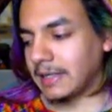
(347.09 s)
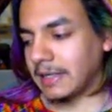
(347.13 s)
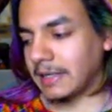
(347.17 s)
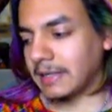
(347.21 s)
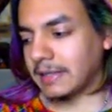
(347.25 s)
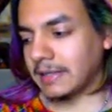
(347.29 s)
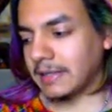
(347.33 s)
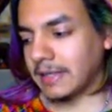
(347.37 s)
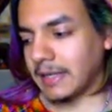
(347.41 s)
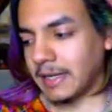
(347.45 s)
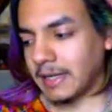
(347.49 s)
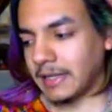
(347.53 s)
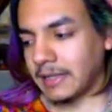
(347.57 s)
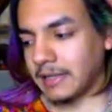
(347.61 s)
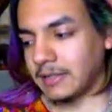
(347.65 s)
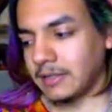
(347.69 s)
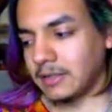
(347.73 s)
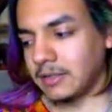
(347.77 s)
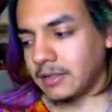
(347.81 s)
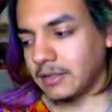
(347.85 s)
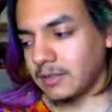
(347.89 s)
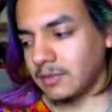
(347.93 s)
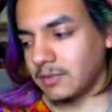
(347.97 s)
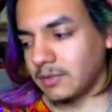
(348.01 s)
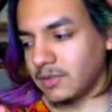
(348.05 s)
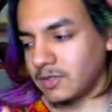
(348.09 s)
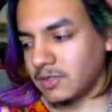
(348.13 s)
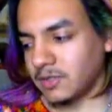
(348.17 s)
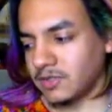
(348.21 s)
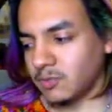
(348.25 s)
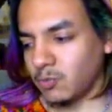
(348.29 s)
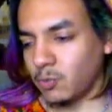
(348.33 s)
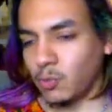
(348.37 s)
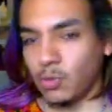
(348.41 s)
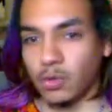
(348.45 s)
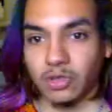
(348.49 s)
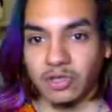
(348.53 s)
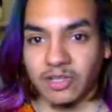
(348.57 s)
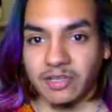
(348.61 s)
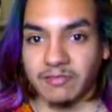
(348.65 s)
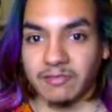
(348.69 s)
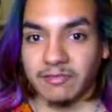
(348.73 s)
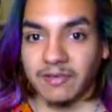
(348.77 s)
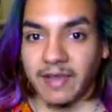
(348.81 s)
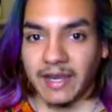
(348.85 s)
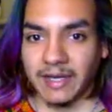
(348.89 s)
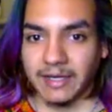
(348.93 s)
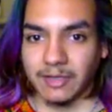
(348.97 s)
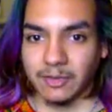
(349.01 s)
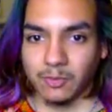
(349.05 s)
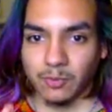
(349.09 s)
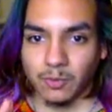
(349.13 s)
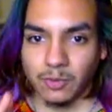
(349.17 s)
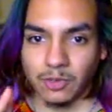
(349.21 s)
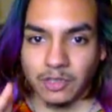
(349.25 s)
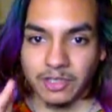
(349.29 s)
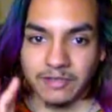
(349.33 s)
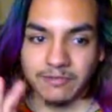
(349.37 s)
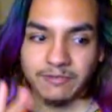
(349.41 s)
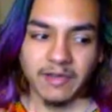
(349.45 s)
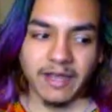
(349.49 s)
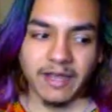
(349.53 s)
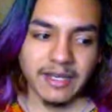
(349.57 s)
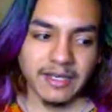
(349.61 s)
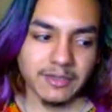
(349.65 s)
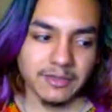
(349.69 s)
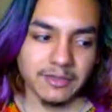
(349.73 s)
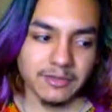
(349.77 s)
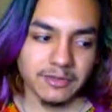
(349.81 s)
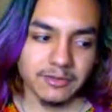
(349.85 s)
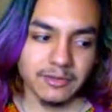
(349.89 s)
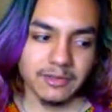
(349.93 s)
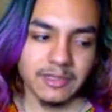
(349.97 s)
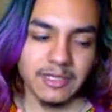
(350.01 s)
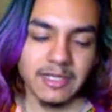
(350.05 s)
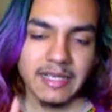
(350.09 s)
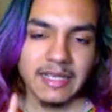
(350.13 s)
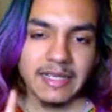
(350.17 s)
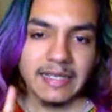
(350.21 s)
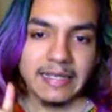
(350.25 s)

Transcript: And then it's Woolen Vinyl. Woolen Vinyl